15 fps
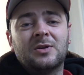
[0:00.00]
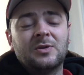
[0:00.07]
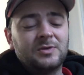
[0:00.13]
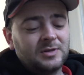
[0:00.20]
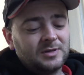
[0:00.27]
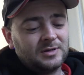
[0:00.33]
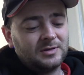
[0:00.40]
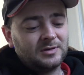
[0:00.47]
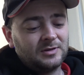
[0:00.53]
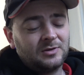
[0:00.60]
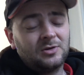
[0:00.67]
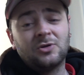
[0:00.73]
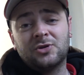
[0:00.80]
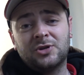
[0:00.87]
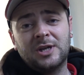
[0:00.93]

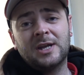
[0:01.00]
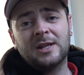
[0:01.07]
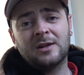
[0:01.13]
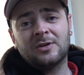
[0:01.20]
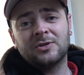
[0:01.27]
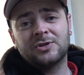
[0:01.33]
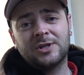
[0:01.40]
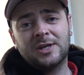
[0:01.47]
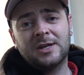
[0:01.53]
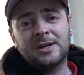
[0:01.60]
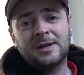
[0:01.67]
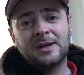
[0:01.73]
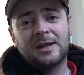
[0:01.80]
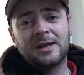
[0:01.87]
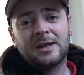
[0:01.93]
good year last
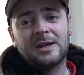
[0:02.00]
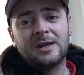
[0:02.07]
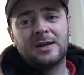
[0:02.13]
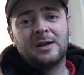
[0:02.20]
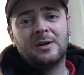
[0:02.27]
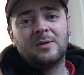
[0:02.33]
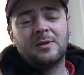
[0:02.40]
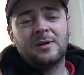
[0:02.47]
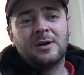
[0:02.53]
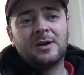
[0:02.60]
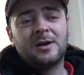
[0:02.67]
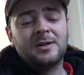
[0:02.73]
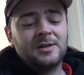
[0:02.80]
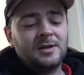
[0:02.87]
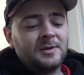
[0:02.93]
year.
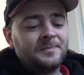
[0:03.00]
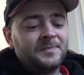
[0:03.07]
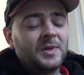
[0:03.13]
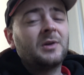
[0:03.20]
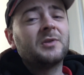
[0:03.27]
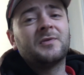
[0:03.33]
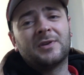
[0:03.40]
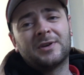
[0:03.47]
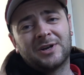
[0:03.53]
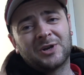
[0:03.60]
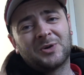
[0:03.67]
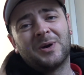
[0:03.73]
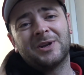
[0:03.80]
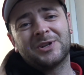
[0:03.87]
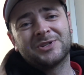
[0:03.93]
And I was finding it
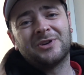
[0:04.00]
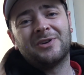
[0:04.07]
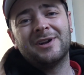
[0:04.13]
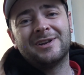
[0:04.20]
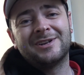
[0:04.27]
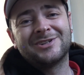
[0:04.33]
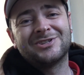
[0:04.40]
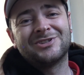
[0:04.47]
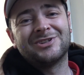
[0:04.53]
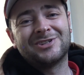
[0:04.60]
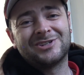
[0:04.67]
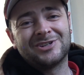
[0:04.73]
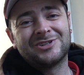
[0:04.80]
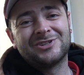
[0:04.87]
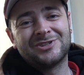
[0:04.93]
quite exciting to
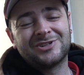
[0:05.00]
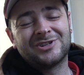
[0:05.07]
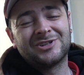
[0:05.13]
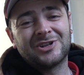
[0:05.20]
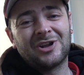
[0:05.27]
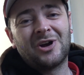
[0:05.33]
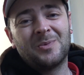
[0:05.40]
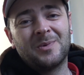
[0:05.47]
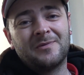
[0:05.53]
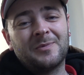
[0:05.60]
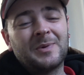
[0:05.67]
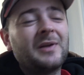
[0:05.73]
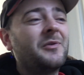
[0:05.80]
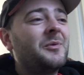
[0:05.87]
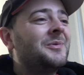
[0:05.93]
start with.
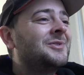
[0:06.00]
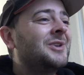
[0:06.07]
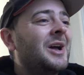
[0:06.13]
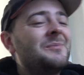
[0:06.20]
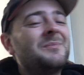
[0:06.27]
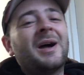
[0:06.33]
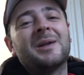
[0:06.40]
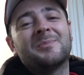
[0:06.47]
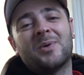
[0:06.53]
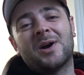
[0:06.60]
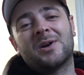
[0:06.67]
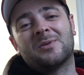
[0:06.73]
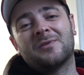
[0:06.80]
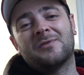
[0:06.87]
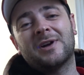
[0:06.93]
When everyone was going mad
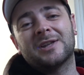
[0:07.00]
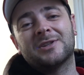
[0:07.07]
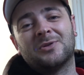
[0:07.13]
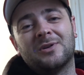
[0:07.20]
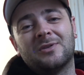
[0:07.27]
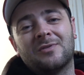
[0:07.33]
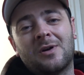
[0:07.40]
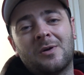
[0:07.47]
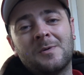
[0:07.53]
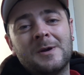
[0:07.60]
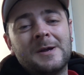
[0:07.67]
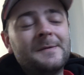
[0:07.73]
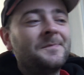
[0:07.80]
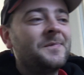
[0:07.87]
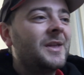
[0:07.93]
buying all the fucking toilet roll,
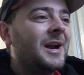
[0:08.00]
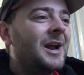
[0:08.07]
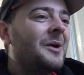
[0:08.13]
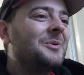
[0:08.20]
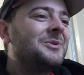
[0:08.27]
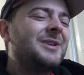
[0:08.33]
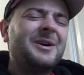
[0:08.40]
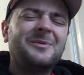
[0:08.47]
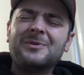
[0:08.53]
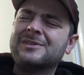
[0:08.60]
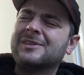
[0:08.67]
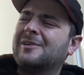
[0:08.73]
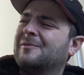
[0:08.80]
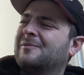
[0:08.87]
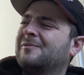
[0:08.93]
and I was like,
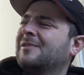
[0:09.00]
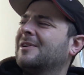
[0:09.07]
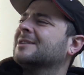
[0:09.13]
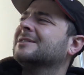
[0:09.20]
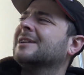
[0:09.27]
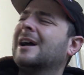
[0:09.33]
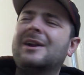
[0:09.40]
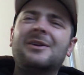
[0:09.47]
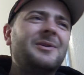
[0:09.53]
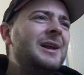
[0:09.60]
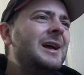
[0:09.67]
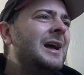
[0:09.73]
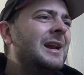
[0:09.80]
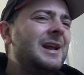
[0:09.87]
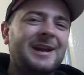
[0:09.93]
"What the fuck's going on
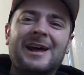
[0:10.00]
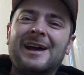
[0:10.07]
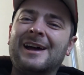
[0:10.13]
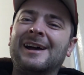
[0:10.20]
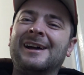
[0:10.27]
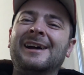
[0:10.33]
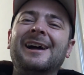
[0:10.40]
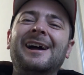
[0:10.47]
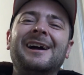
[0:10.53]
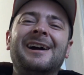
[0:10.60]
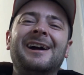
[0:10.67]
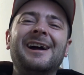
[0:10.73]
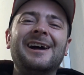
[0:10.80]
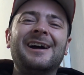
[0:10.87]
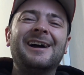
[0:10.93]
here?" Then
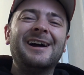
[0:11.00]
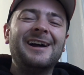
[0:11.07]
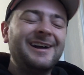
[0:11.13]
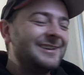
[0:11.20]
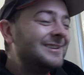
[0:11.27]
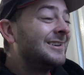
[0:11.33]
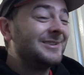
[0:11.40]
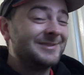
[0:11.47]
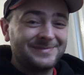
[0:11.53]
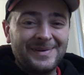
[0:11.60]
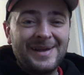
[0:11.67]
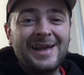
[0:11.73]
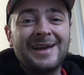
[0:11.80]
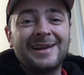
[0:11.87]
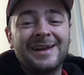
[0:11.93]
it was
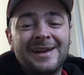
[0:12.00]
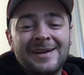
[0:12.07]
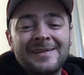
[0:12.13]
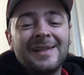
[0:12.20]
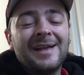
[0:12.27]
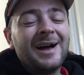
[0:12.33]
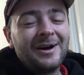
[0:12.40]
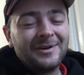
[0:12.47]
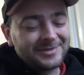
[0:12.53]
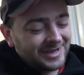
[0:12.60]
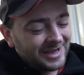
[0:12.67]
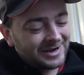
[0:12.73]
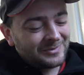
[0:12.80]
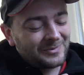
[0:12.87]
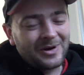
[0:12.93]
mad. I was
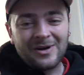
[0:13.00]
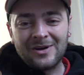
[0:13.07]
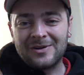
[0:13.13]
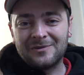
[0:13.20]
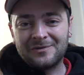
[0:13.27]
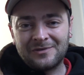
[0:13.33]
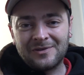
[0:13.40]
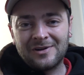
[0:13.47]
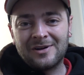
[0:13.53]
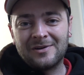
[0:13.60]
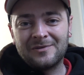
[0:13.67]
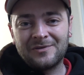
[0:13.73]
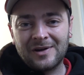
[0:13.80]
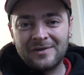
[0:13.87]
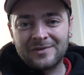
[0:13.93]
going to work
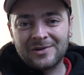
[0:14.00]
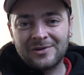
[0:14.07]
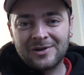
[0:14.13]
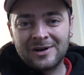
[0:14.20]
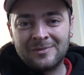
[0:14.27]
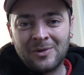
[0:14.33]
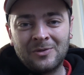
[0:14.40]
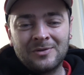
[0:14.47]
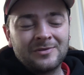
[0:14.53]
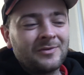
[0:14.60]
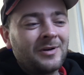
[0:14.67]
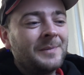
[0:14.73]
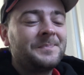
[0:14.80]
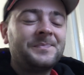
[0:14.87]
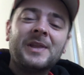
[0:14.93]
at 5 o'clock in the morning,
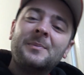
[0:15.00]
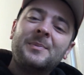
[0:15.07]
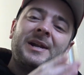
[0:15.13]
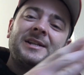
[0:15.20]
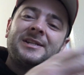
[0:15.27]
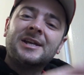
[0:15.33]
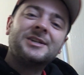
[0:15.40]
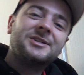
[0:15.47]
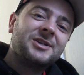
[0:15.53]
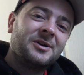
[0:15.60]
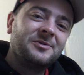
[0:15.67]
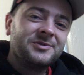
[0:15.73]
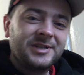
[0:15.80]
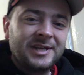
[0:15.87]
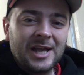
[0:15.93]
right? Nipping in
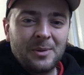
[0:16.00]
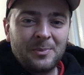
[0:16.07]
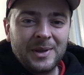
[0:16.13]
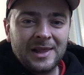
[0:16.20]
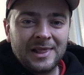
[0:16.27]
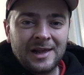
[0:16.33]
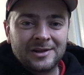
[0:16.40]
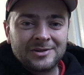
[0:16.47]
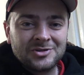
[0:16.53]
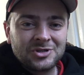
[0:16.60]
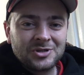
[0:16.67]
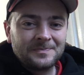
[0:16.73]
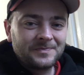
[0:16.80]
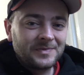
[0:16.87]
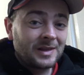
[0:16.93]
Tesco's to get a bit of
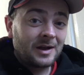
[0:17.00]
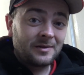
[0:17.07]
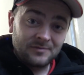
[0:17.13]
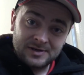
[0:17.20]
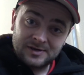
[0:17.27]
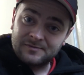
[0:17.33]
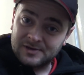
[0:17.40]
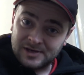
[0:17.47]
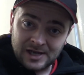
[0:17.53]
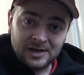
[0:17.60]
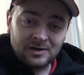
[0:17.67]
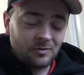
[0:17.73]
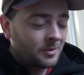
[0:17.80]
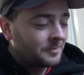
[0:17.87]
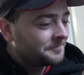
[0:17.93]
lunch, like ready for
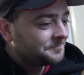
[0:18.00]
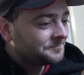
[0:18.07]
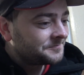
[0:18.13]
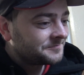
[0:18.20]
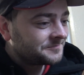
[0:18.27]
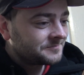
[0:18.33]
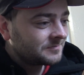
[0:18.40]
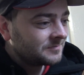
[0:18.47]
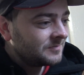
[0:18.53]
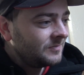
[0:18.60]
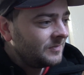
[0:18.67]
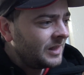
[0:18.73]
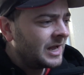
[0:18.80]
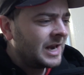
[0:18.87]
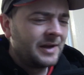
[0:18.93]
later on.
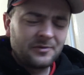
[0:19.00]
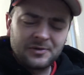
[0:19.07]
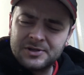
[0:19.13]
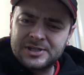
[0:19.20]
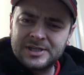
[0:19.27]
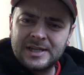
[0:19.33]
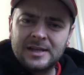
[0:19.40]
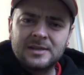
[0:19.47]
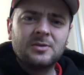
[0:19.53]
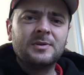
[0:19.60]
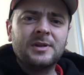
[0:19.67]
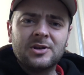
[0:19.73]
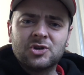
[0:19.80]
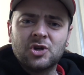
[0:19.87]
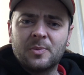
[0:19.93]
And everyone's in there
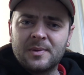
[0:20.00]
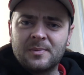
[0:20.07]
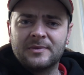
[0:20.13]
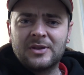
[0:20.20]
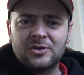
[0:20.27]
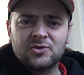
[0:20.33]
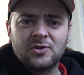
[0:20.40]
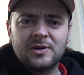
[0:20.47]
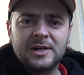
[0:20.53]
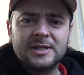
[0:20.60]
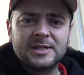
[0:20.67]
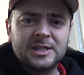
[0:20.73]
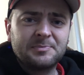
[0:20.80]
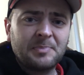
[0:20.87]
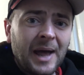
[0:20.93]
doing their shopping with their
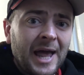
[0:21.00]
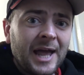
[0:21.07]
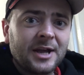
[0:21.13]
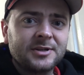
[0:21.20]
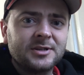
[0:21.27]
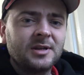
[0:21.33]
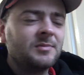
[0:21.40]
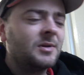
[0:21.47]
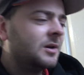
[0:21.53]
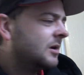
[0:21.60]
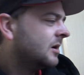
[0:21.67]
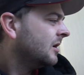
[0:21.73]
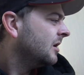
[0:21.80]
trolleys, and it's packed. And I'm like,